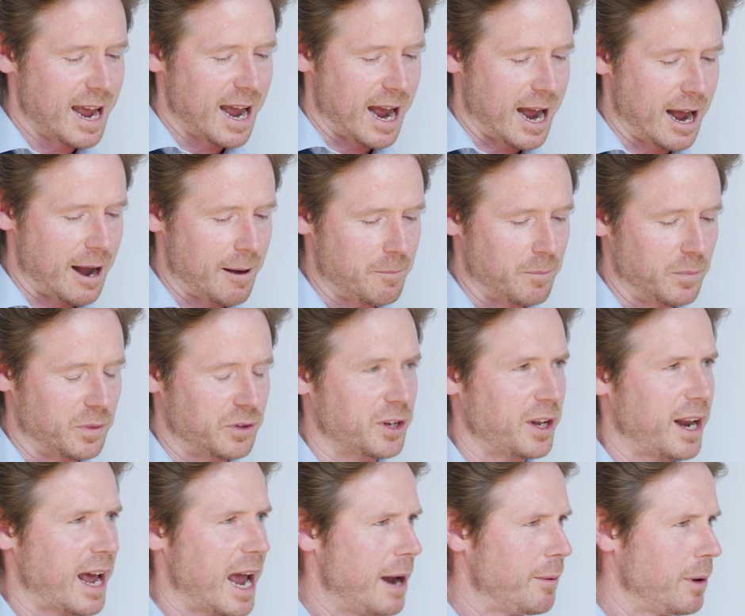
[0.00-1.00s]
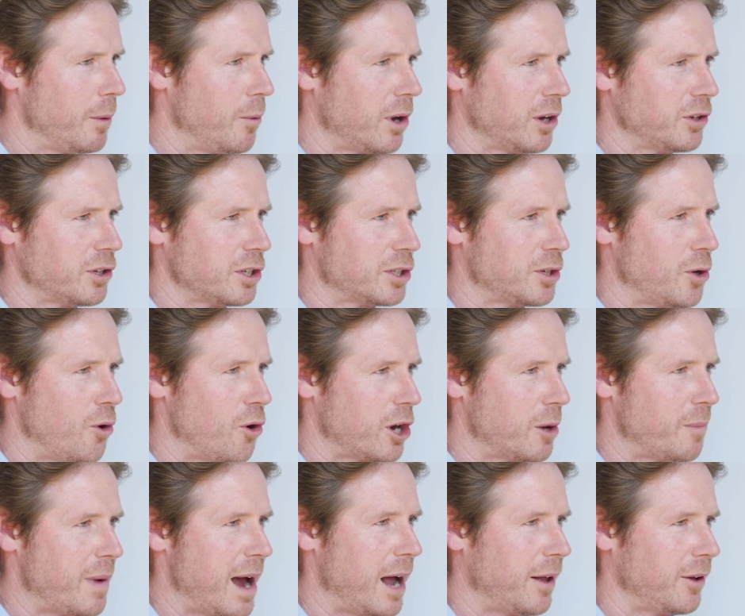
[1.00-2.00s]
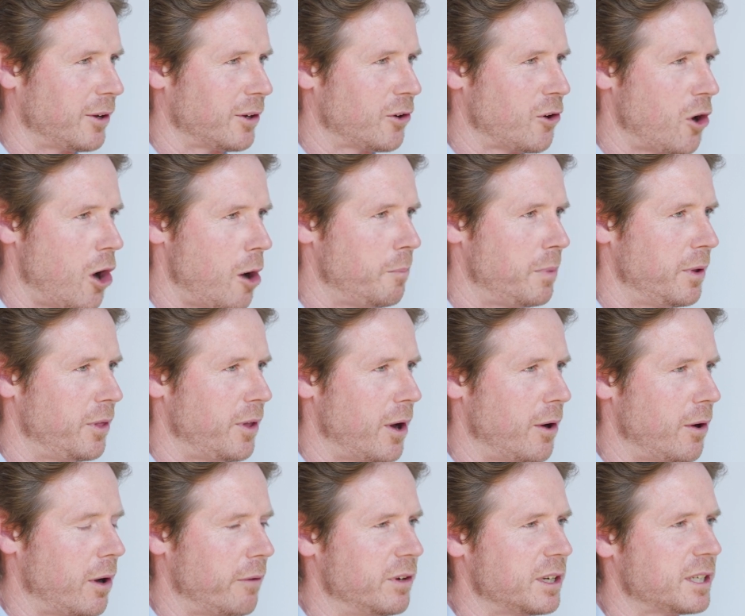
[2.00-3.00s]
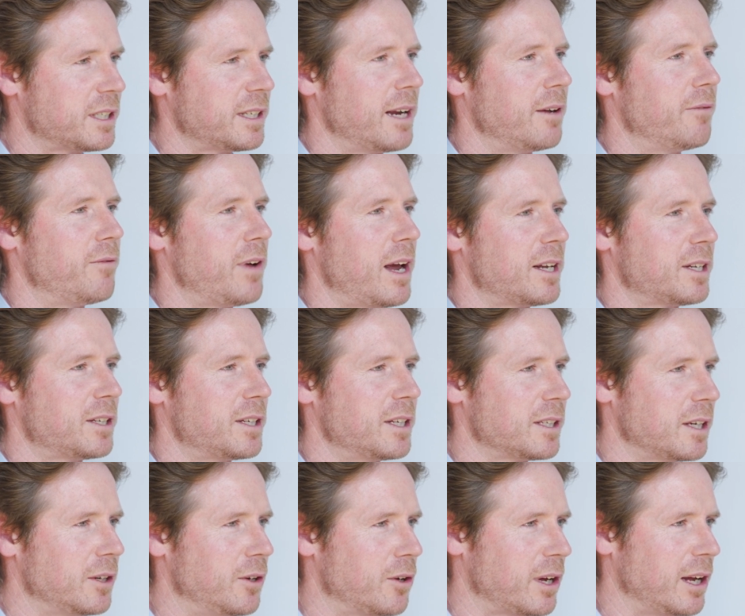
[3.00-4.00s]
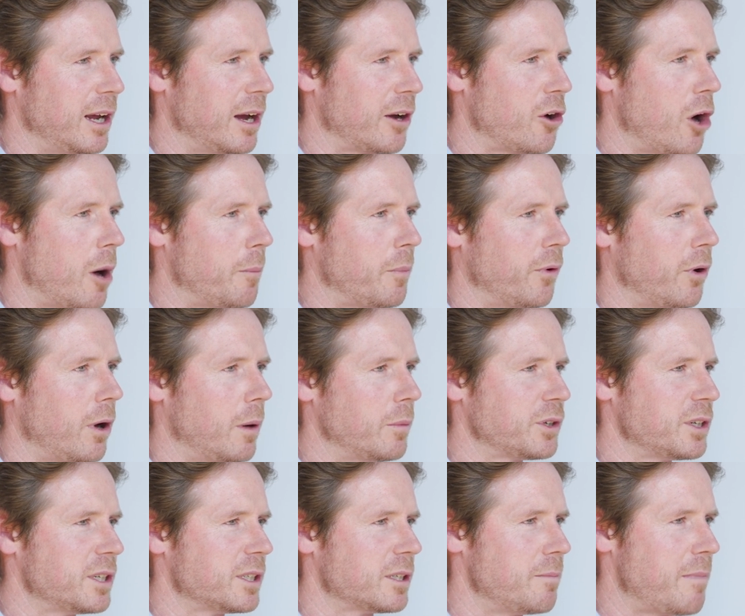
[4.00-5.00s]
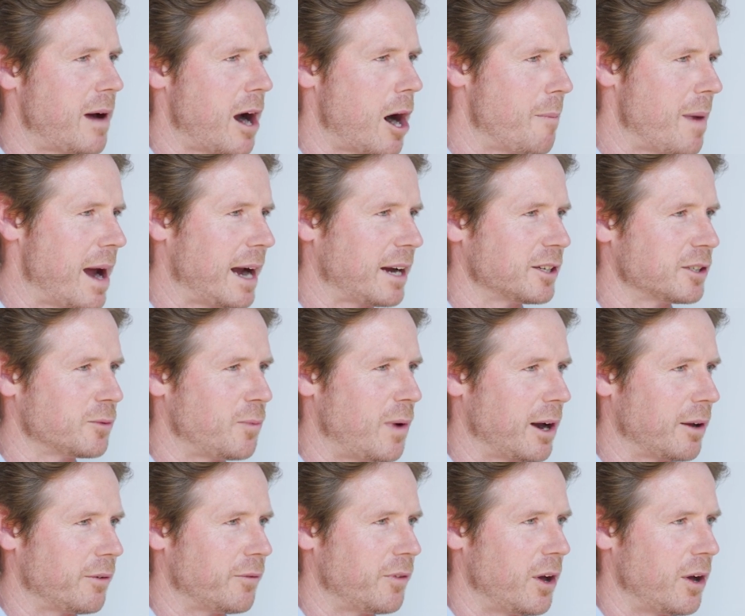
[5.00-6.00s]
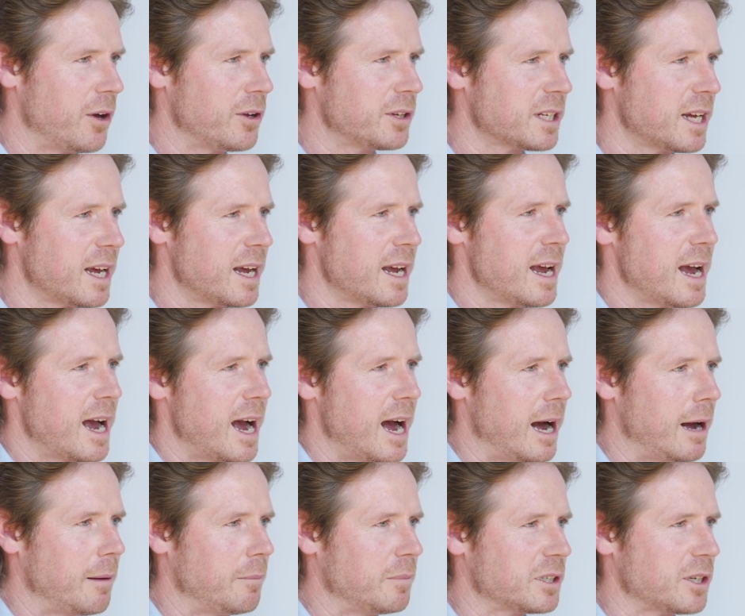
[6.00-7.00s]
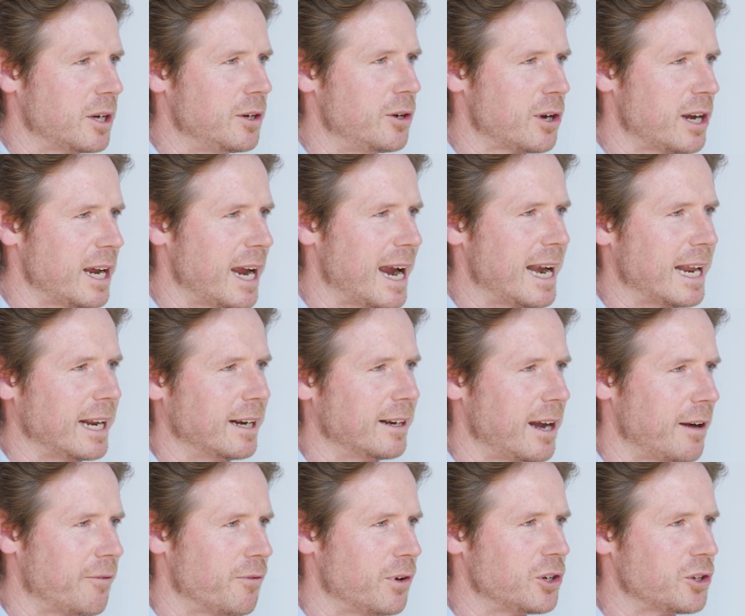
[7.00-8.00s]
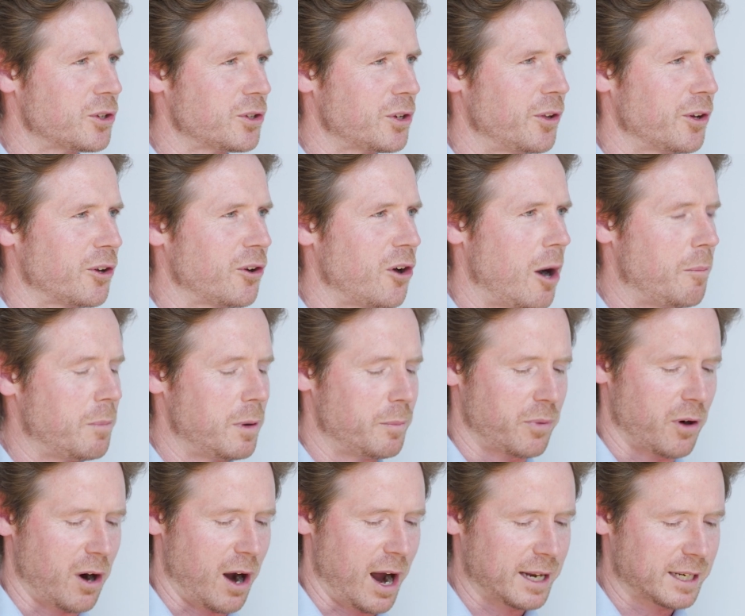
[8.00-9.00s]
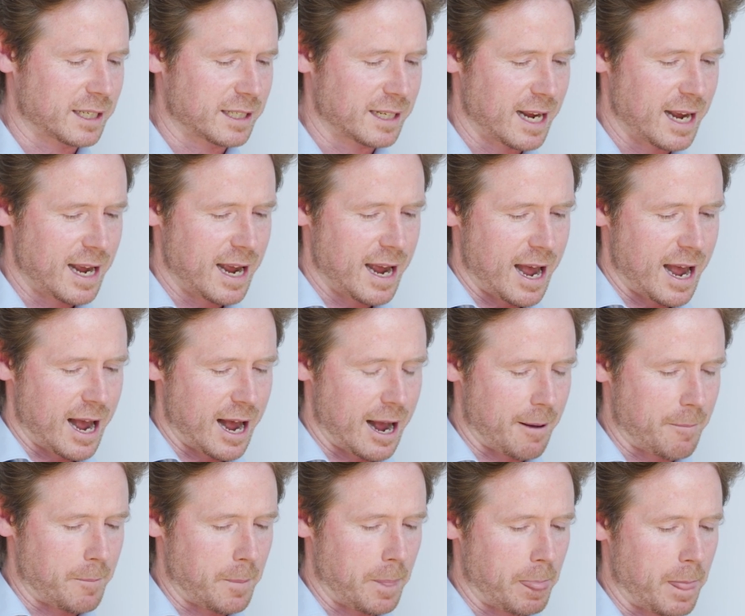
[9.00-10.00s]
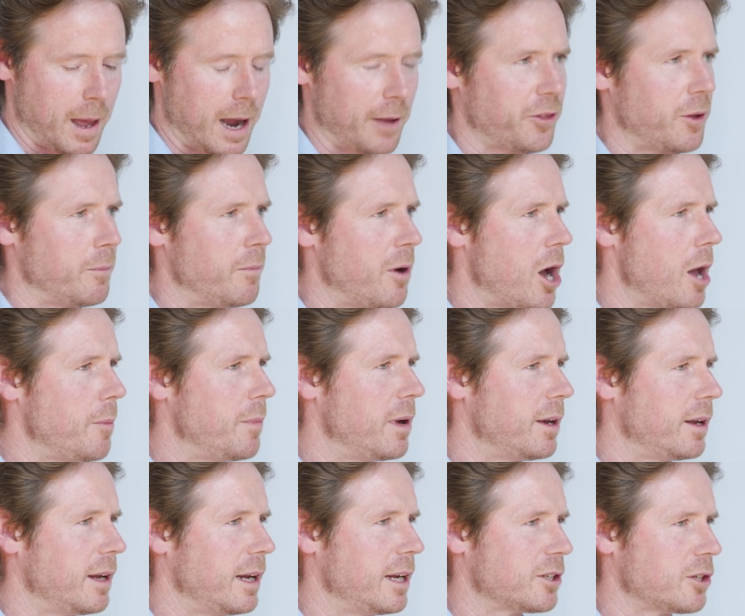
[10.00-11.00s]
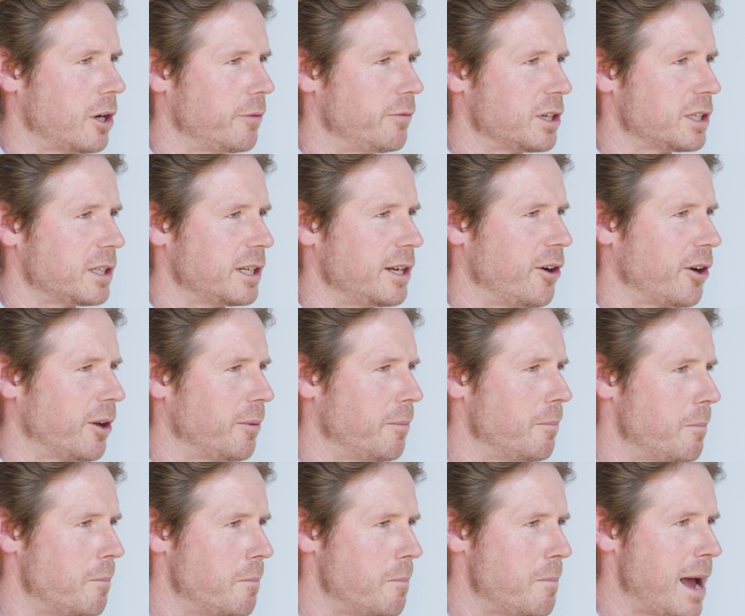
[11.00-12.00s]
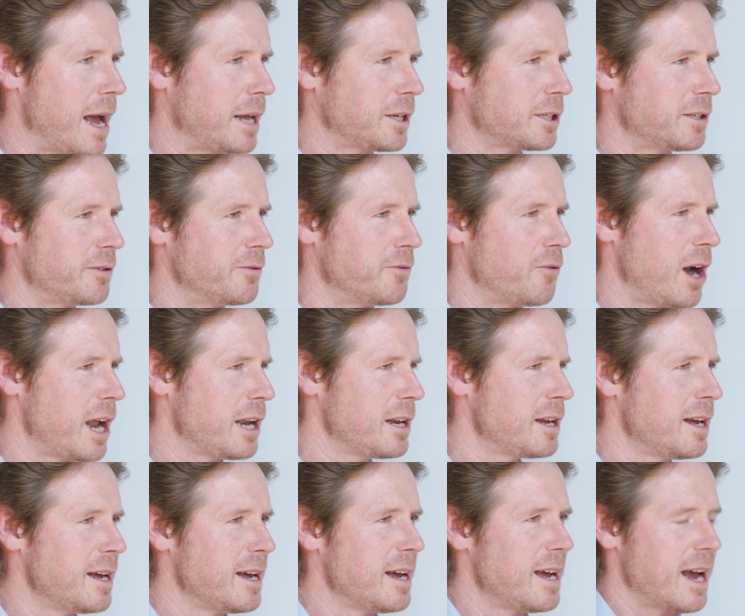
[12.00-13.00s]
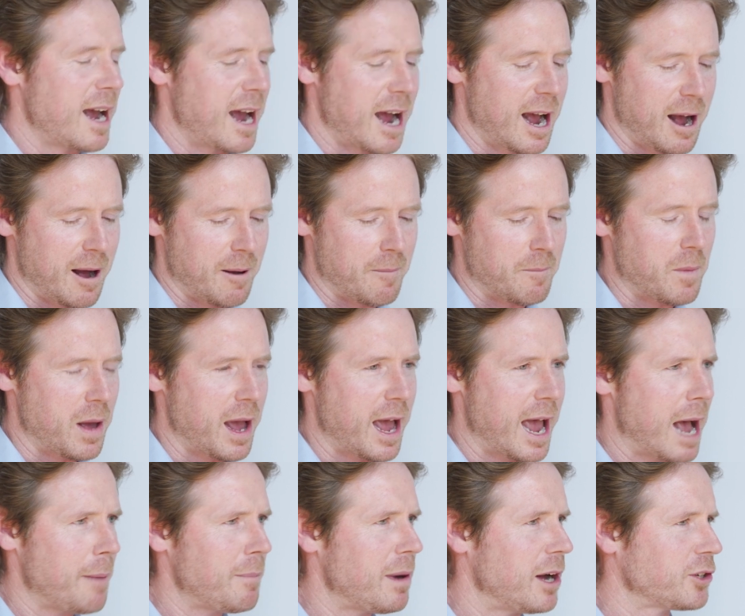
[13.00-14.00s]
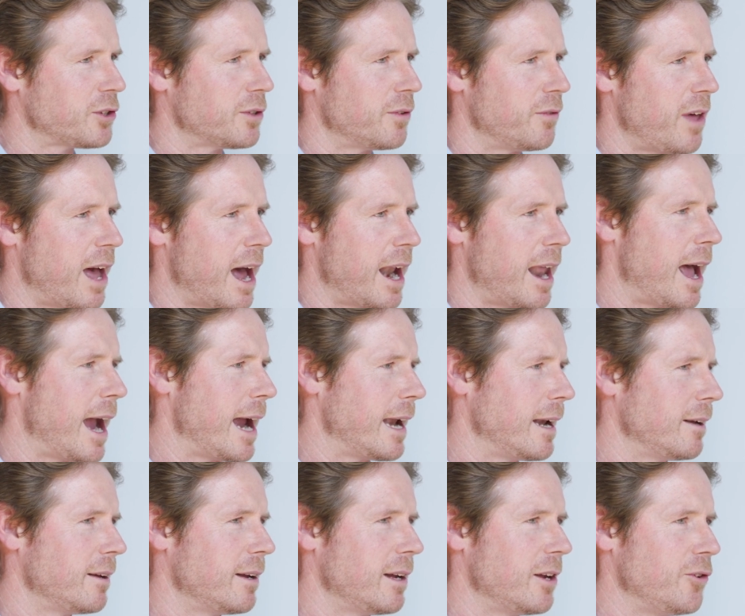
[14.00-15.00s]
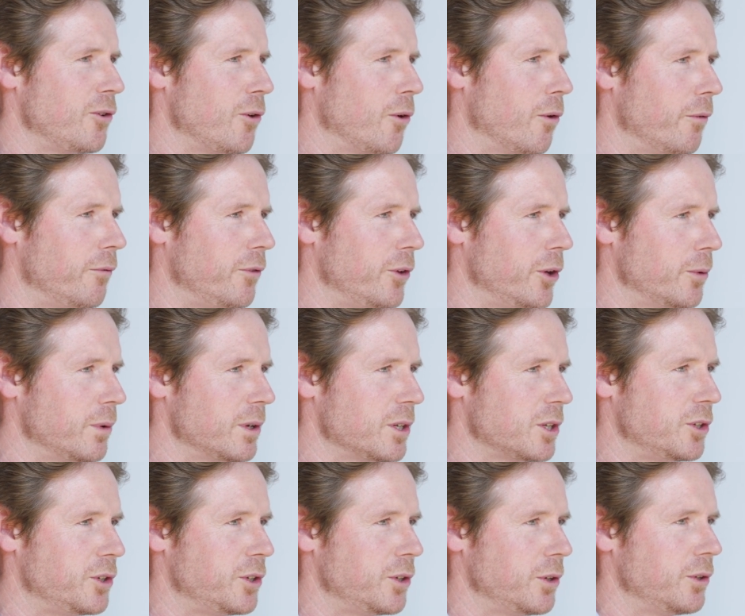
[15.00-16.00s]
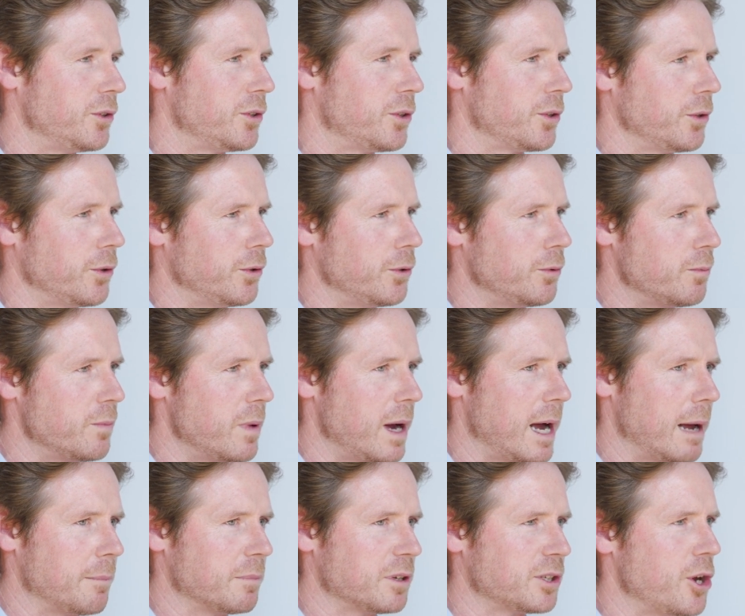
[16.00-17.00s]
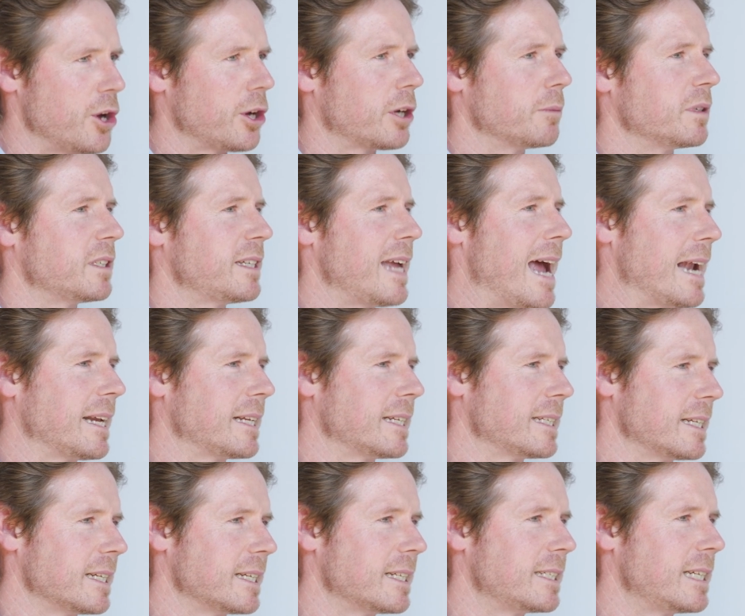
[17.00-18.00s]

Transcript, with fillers: Um, today, we want to just talk about copper, though. Obviously, investors are looking at copper options, and Marimaca is one of those. Um, so, looking at getting leverage to the copper price. Um, at the moment, it's obviously on a massive run. Um, how much of that, Hayden, in your view, is due to um, circumstances and